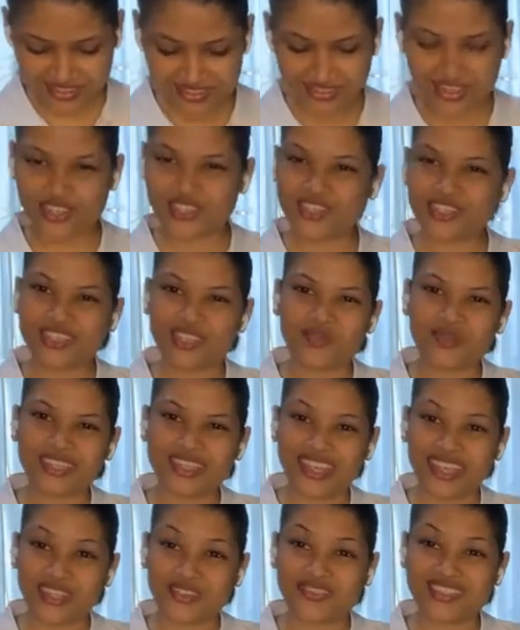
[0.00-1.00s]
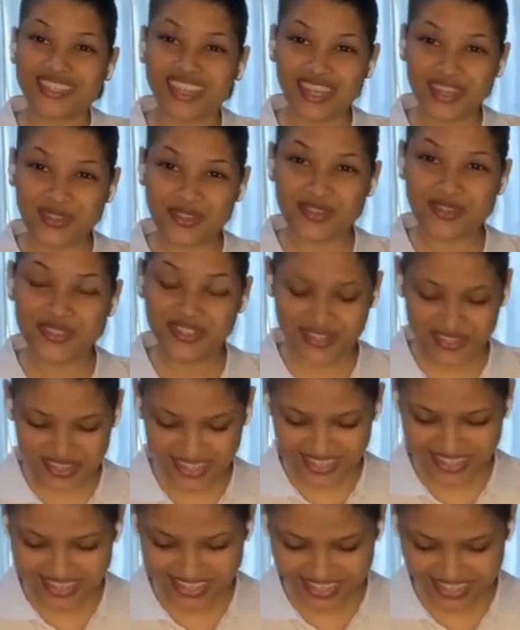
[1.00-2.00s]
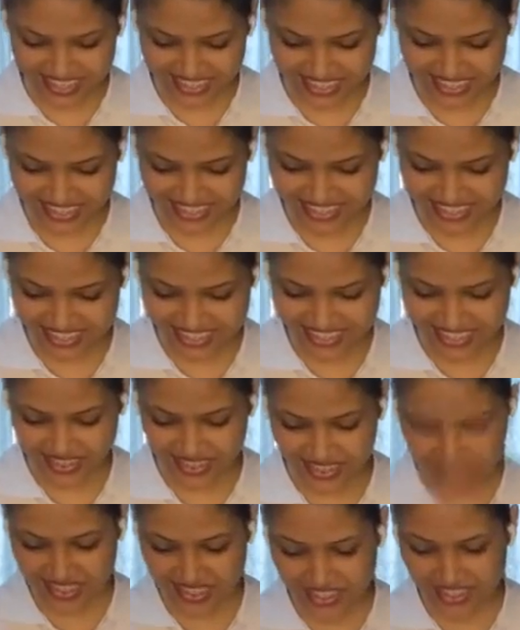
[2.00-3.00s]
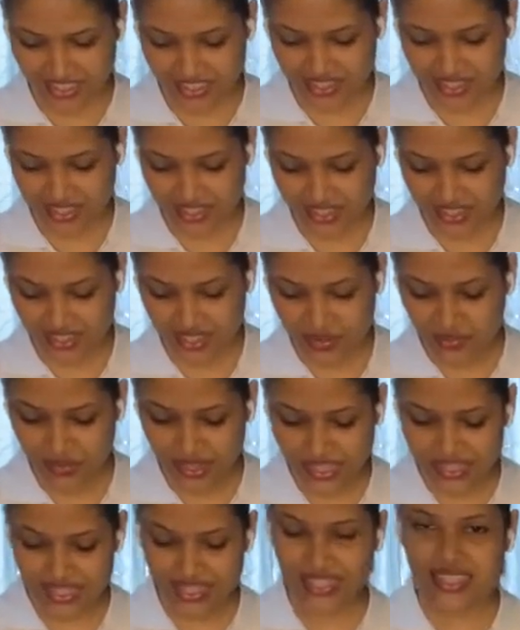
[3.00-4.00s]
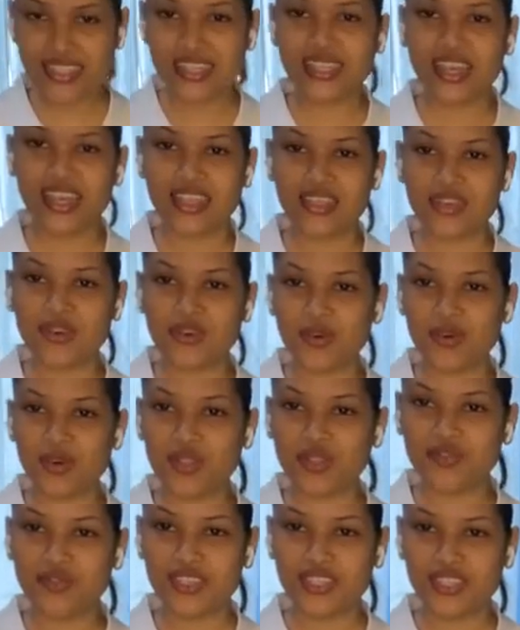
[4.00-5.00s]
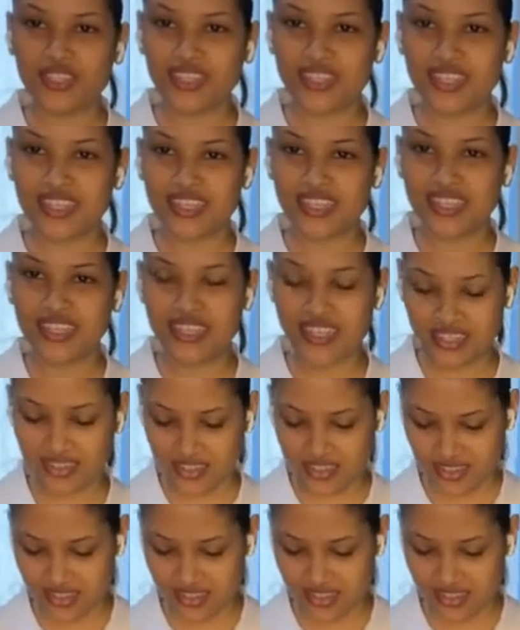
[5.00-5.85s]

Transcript: Or I should say what kind of tacos you guys like. So I'm mixing together all of the chicken